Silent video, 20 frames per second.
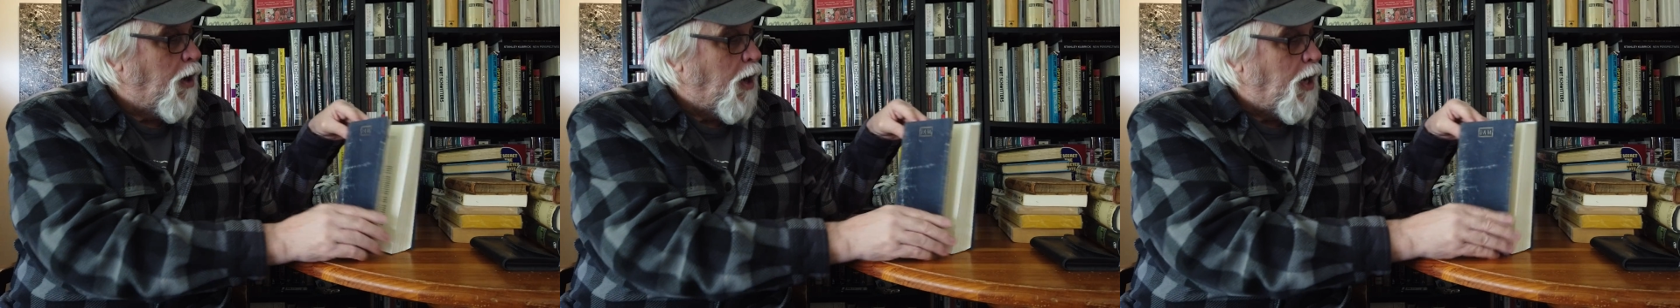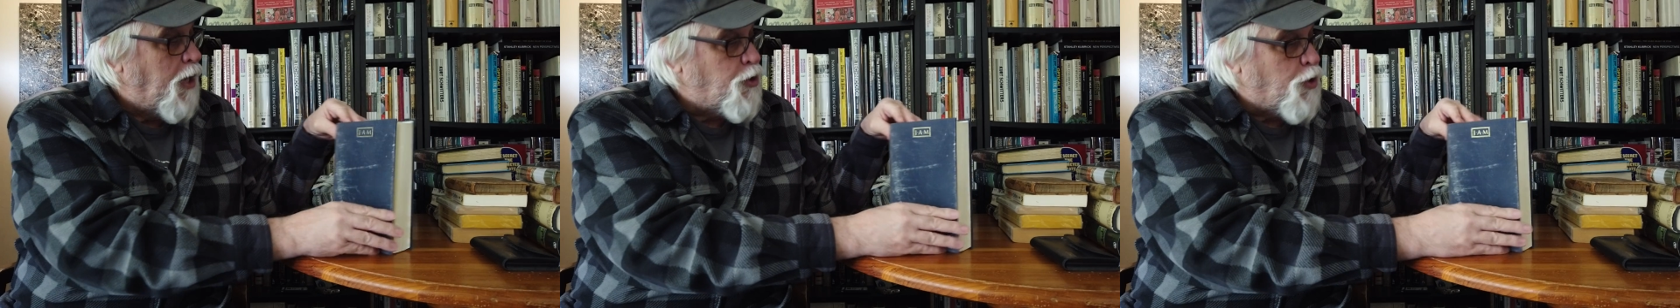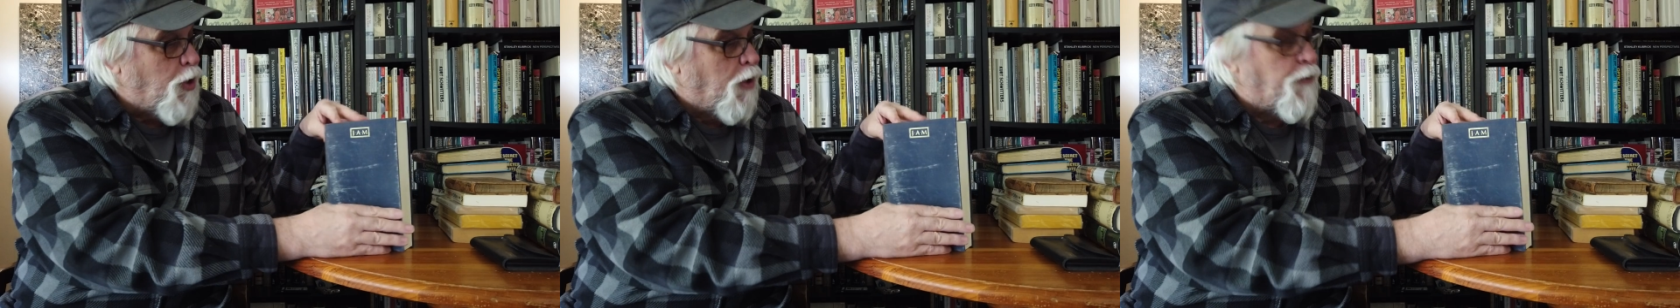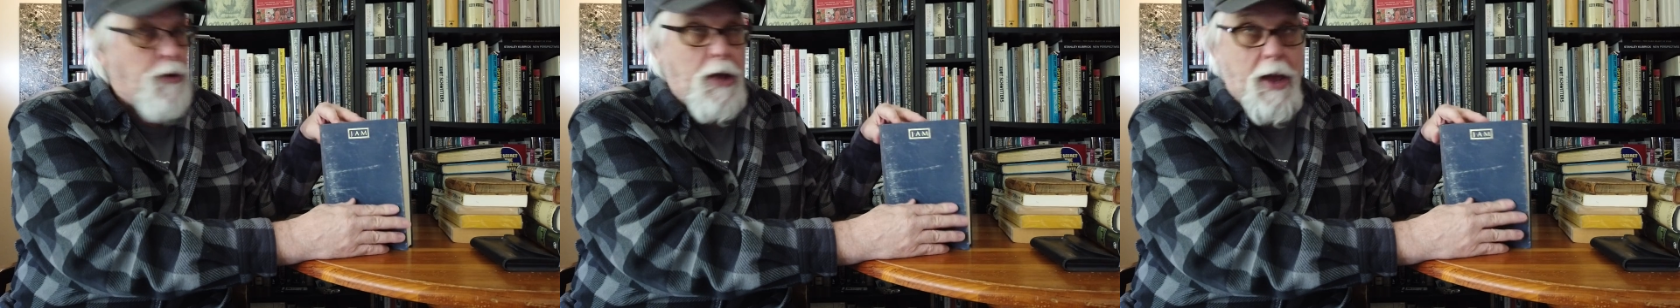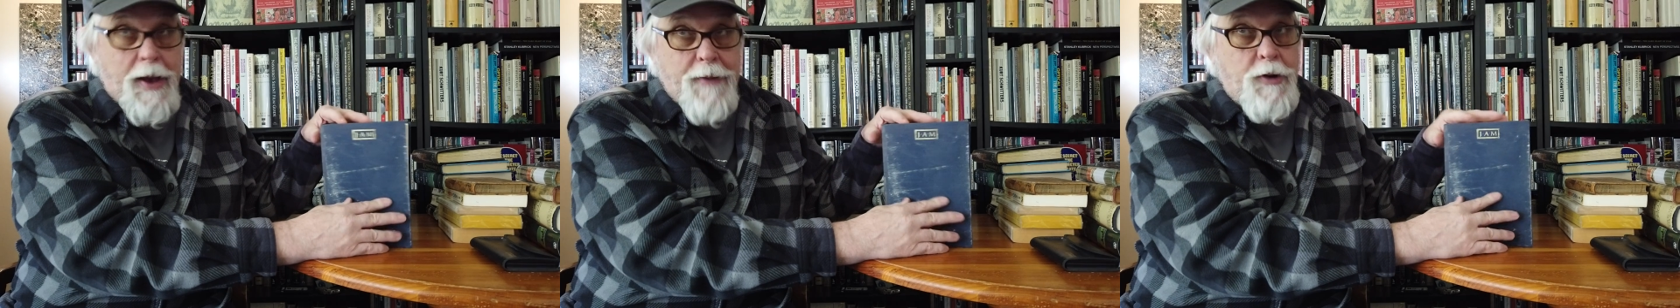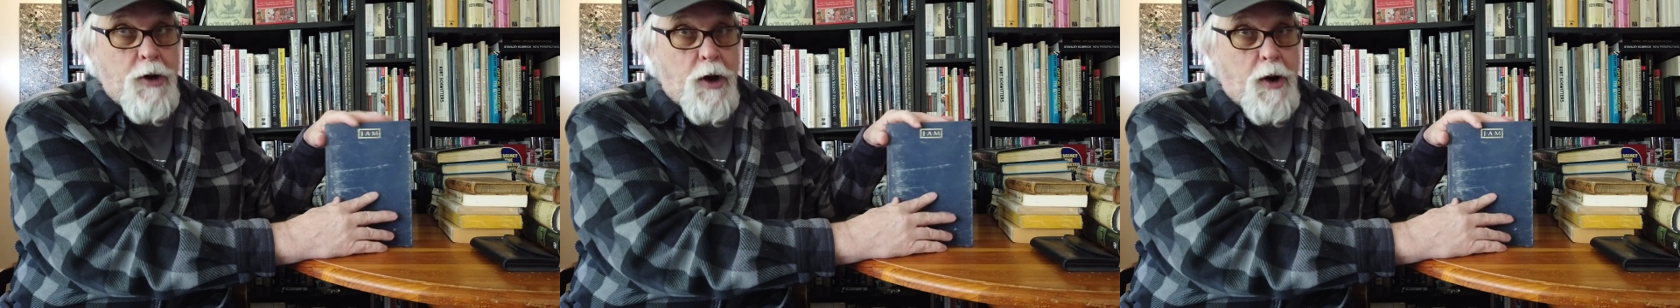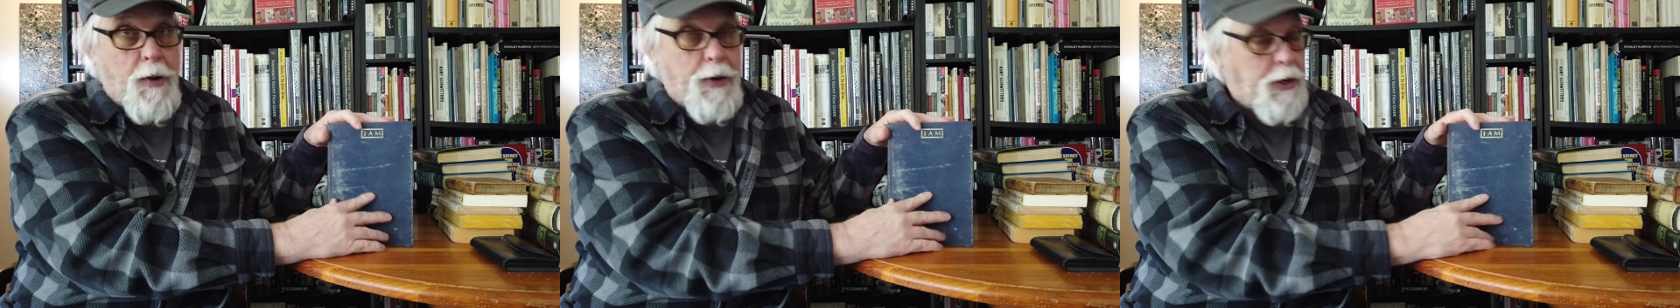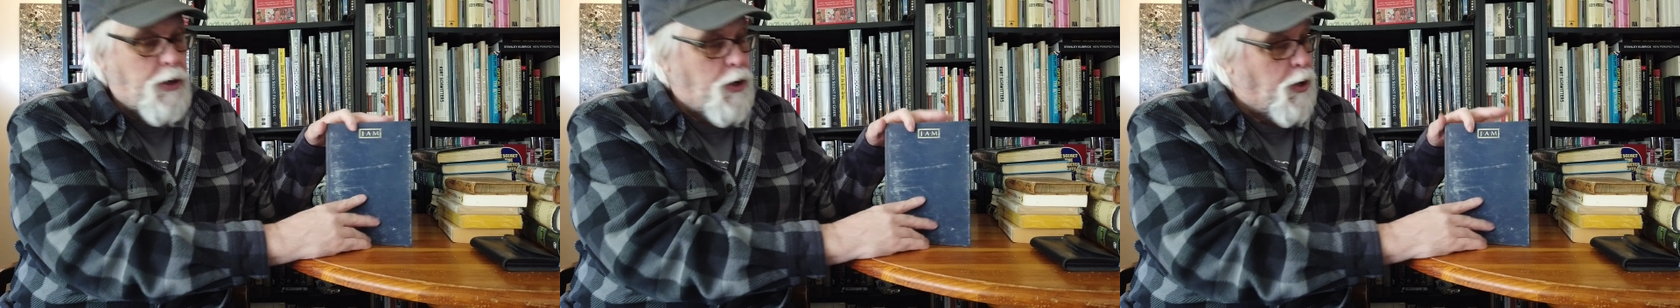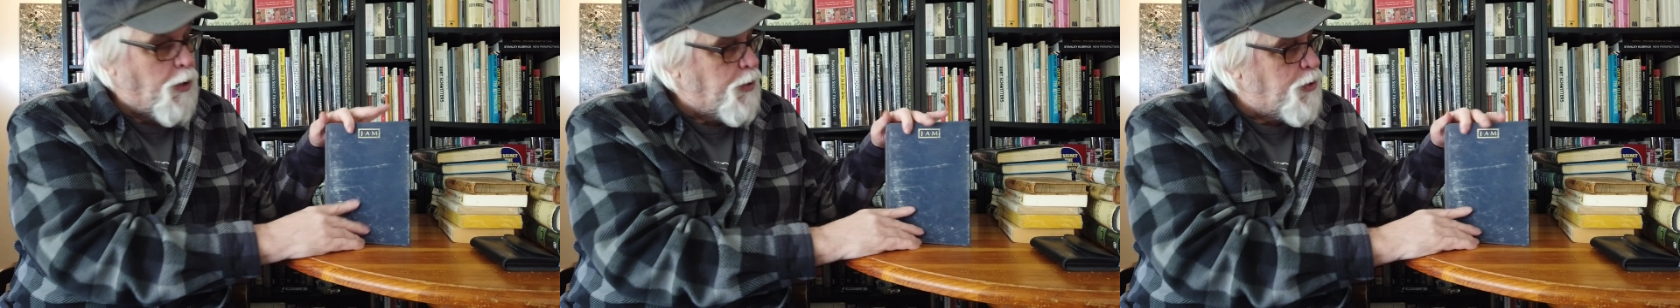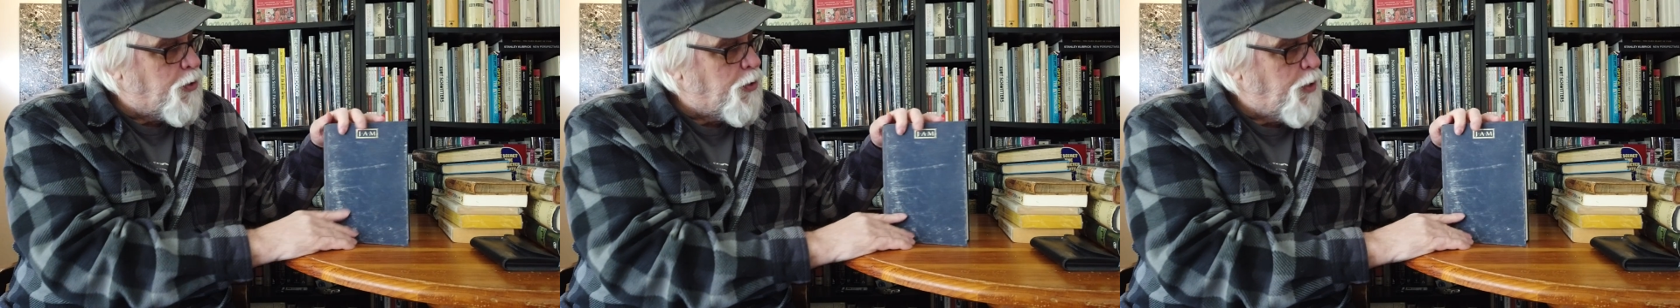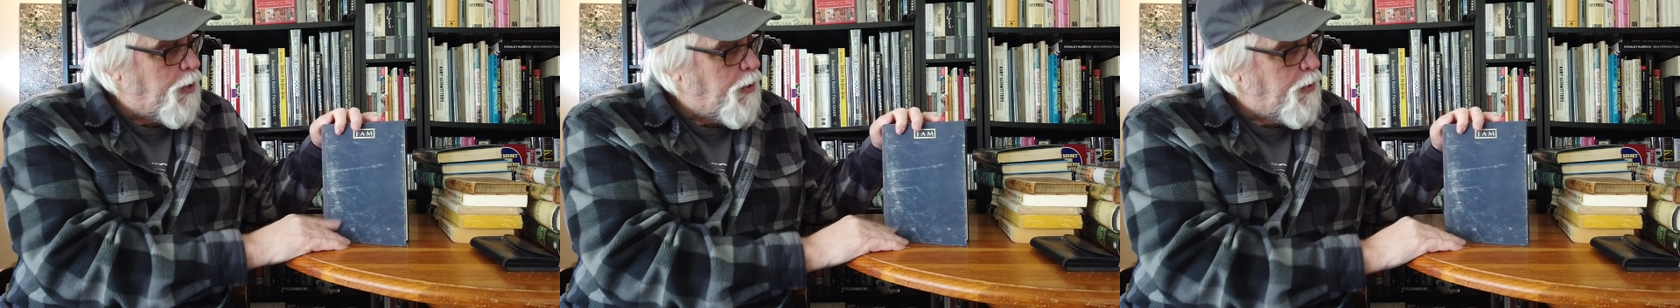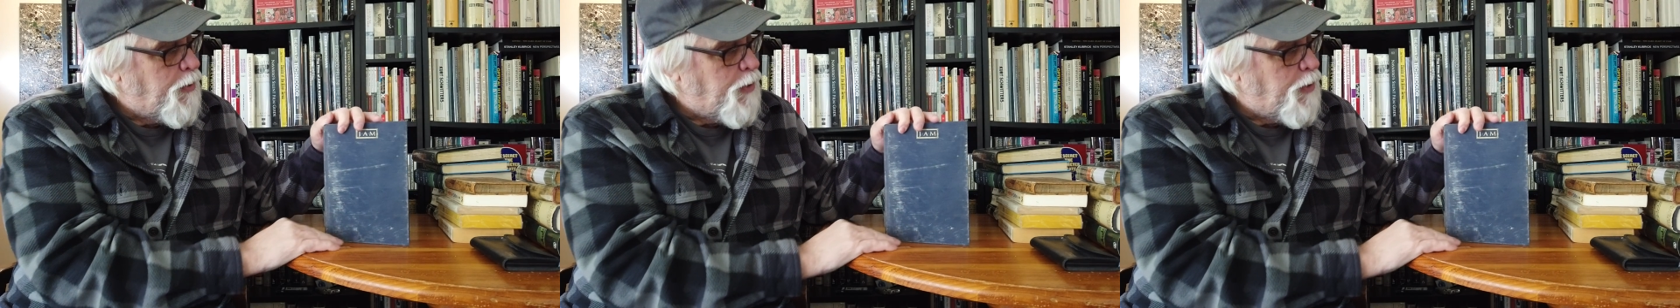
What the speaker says: Also, if you haven't already noticed,